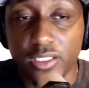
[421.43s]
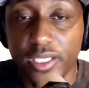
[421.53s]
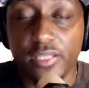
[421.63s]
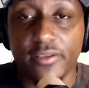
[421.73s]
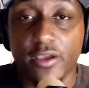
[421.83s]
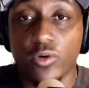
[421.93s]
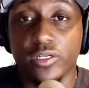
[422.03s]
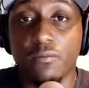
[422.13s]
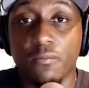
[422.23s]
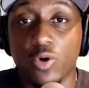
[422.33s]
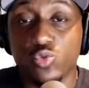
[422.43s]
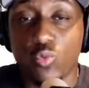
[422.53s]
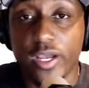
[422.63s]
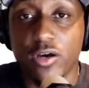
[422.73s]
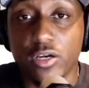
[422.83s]
League. They're one of the most
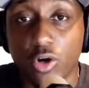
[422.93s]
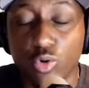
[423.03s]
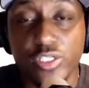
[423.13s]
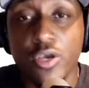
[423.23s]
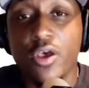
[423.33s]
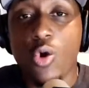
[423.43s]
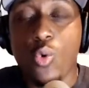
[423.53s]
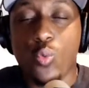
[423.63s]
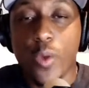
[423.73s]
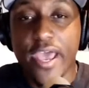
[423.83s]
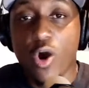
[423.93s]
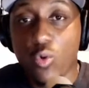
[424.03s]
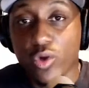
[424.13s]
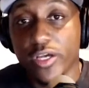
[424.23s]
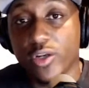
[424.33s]
well-coached,
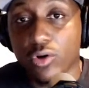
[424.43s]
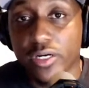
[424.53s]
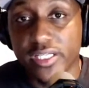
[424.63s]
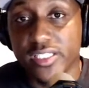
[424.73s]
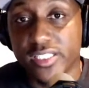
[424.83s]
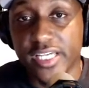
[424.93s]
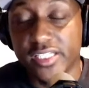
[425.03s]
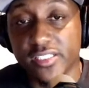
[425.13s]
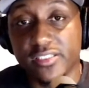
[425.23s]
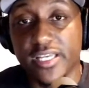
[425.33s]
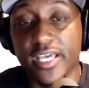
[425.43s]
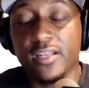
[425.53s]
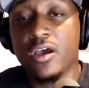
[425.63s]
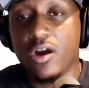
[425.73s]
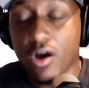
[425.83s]
well-run organizations that
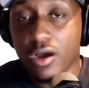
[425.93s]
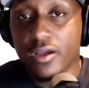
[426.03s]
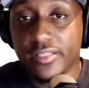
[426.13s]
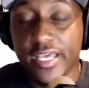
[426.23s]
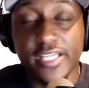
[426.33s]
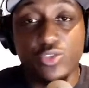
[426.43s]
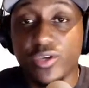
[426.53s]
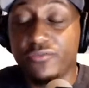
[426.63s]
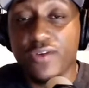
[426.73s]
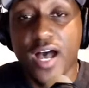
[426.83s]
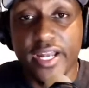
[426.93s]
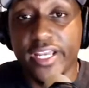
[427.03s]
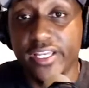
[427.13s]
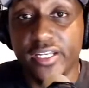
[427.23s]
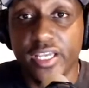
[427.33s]
you can find
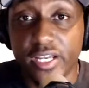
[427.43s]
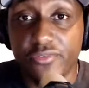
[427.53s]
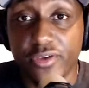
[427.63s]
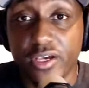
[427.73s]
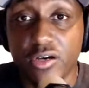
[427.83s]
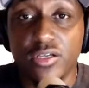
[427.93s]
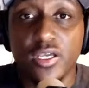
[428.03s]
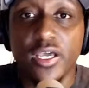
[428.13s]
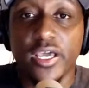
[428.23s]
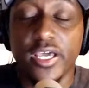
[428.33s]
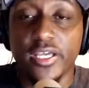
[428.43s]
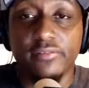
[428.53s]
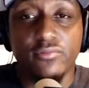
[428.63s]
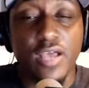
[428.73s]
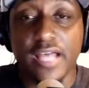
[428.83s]
in the NFL. And
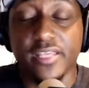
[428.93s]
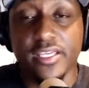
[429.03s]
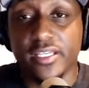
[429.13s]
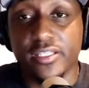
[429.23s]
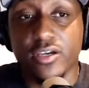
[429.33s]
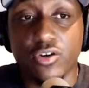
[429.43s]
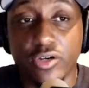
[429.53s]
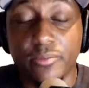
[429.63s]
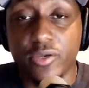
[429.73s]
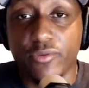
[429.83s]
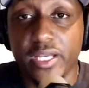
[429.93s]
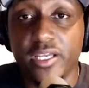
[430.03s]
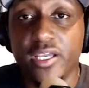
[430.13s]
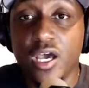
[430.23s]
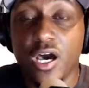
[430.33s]
I think that they're going to be ready
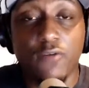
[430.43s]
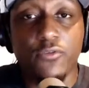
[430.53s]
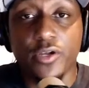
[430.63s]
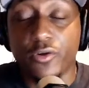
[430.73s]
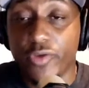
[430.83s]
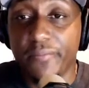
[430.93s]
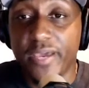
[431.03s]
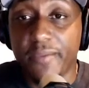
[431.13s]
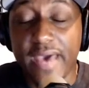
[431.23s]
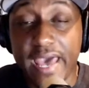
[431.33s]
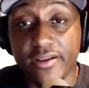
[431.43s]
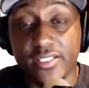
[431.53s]
for the Green Bay Packers.